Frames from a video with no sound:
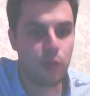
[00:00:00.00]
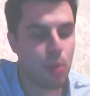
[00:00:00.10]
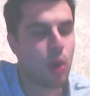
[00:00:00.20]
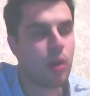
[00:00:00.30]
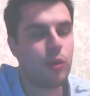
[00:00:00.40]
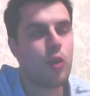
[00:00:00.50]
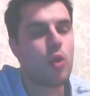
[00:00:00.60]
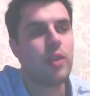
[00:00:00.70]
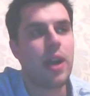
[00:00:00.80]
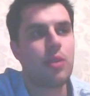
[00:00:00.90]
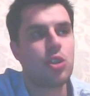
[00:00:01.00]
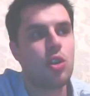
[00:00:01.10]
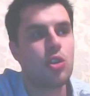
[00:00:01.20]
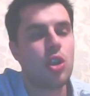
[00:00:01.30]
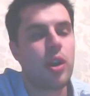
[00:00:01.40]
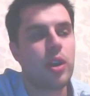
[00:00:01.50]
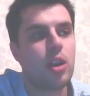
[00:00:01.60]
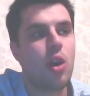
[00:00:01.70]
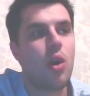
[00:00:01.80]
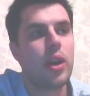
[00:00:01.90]
block of 4 rounds looks like a
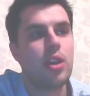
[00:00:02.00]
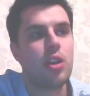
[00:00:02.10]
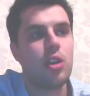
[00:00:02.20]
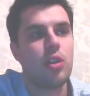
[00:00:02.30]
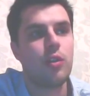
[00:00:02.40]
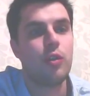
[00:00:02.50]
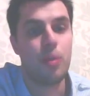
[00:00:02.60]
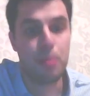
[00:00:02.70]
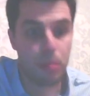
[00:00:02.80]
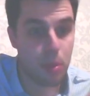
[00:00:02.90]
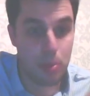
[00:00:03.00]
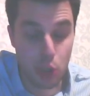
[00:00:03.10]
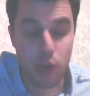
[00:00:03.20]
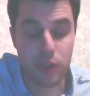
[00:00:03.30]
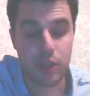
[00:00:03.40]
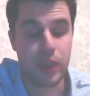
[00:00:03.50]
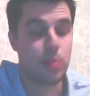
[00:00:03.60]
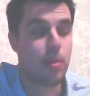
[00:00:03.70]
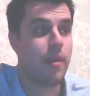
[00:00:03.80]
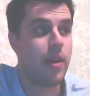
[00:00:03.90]
guy, for the majority of
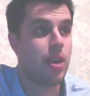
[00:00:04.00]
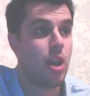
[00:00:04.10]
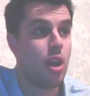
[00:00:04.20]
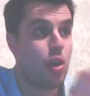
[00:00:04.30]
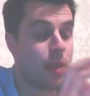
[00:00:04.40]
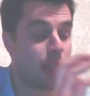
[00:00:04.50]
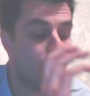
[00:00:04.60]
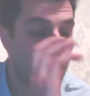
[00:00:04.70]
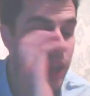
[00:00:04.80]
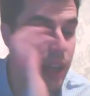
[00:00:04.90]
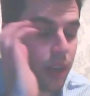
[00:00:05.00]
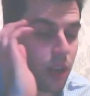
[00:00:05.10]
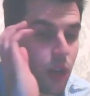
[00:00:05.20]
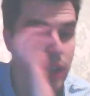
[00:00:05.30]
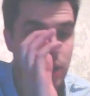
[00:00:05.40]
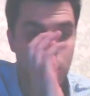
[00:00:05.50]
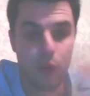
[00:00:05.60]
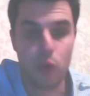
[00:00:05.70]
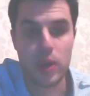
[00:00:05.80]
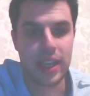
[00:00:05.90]
this period, who is looking to
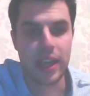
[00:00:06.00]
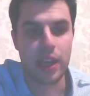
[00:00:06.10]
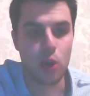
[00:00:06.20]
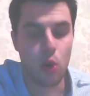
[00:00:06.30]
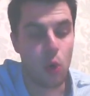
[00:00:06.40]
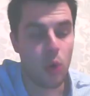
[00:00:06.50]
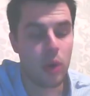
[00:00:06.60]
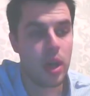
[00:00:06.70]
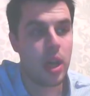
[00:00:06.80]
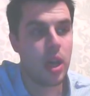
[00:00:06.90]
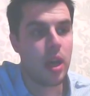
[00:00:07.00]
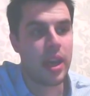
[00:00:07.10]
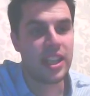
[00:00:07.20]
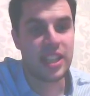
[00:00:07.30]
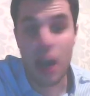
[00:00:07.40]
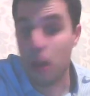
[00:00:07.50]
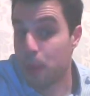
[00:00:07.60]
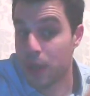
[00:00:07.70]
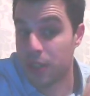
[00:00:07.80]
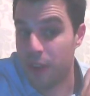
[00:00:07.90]
avoid getting caught. His
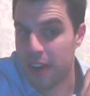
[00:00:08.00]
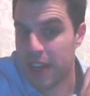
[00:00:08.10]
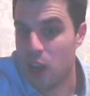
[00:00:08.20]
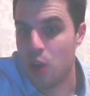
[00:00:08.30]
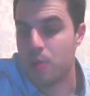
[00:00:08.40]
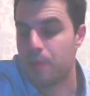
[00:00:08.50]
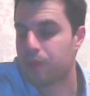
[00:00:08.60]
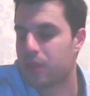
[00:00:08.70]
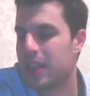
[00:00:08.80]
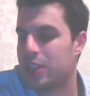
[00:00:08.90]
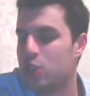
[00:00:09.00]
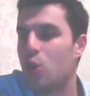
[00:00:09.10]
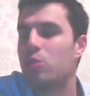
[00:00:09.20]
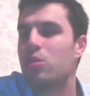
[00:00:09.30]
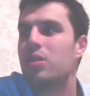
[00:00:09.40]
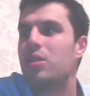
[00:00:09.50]
output is very low. He's not,